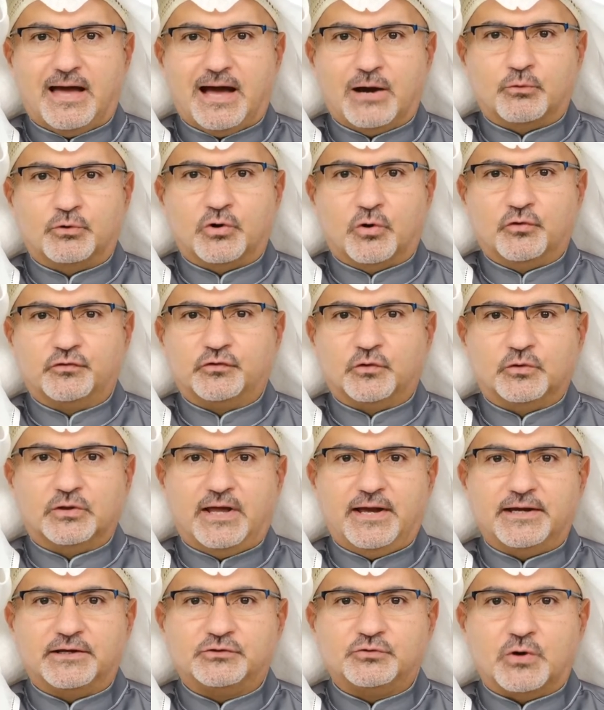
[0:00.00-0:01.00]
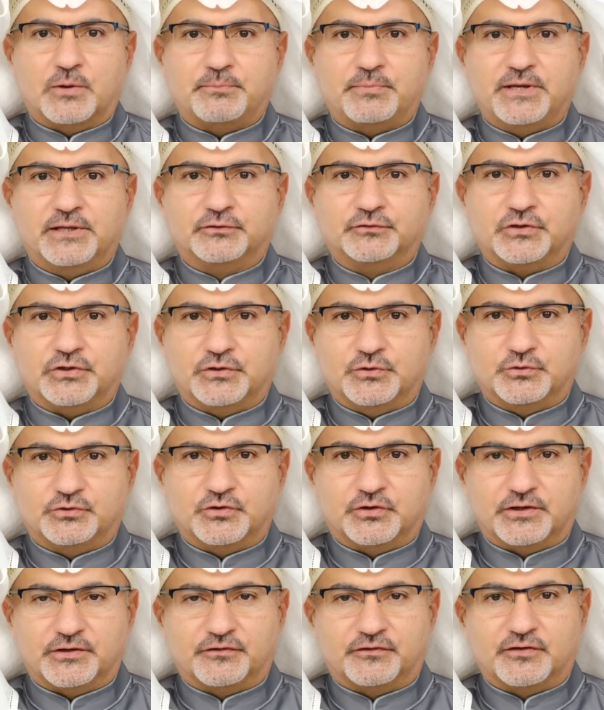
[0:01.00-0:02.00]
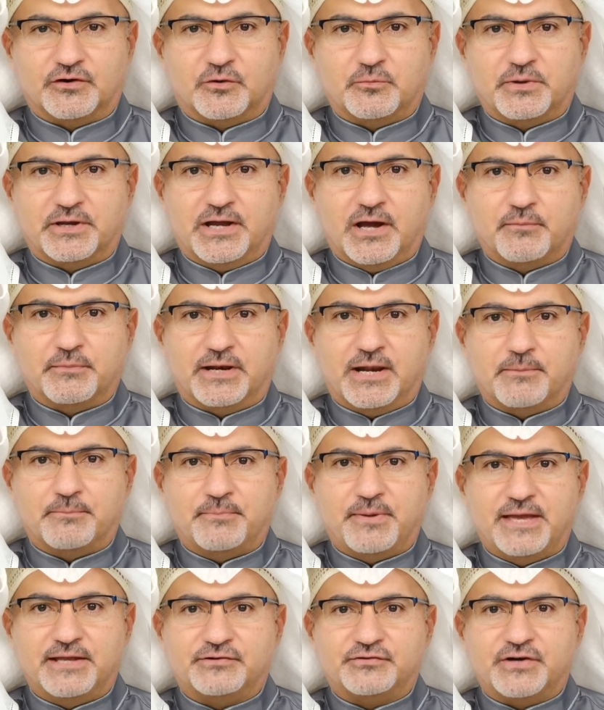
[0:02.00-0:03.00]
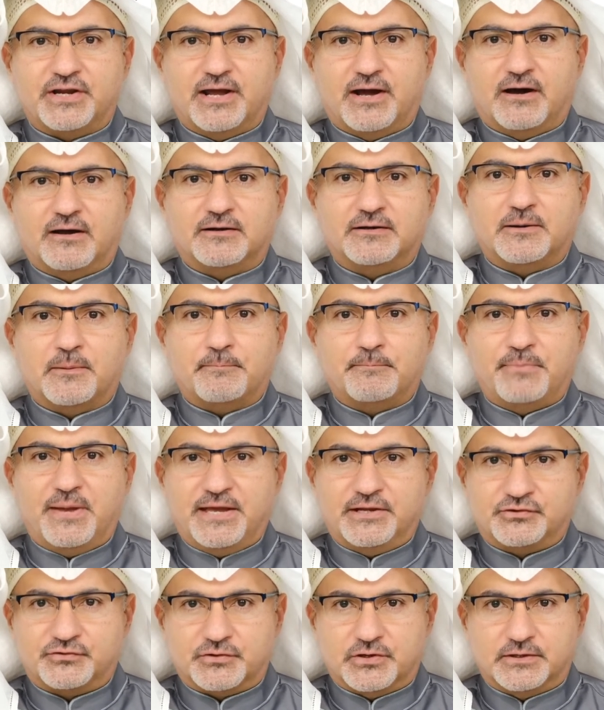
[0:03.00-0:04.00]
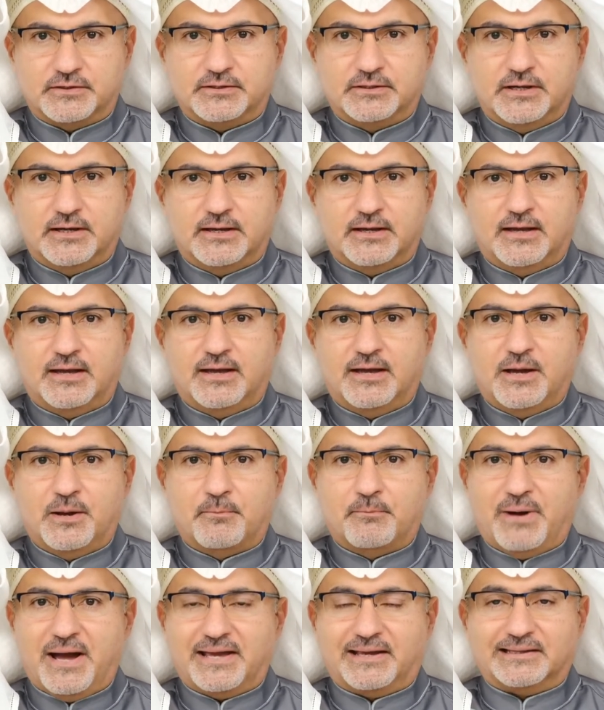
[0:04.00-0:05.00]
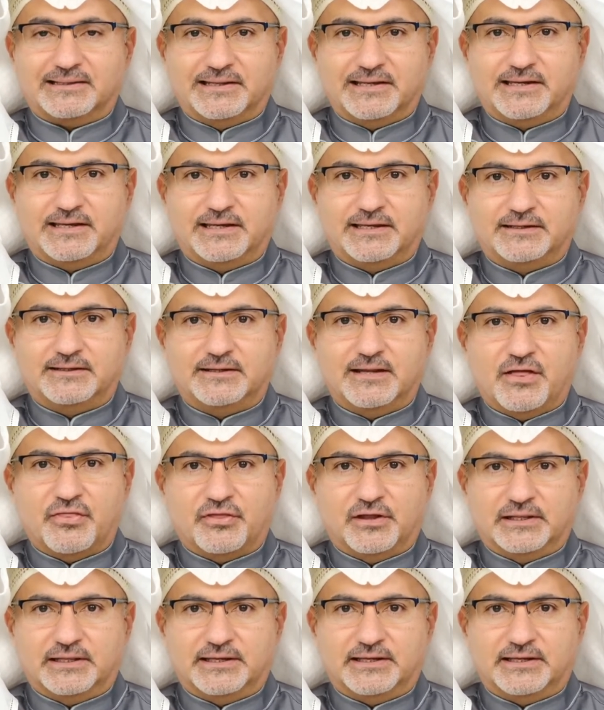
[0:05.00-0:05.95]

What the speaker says: I would also like to appeal to you to consider becoming a Patreon patron by clicking the